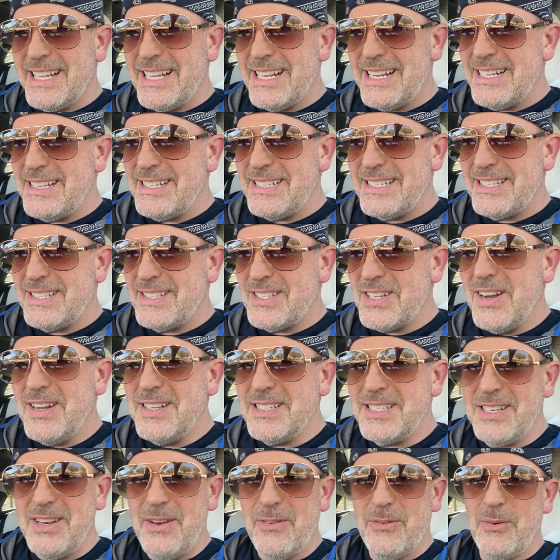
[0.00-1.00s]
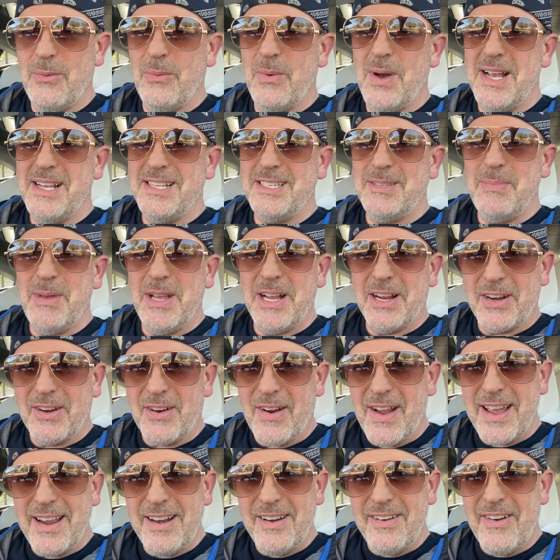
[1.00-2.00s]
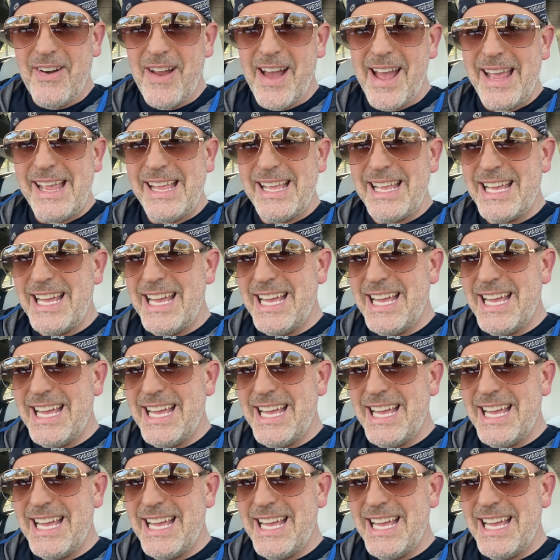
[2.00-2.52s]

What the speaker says: There's tons of different ways to be a creator, right?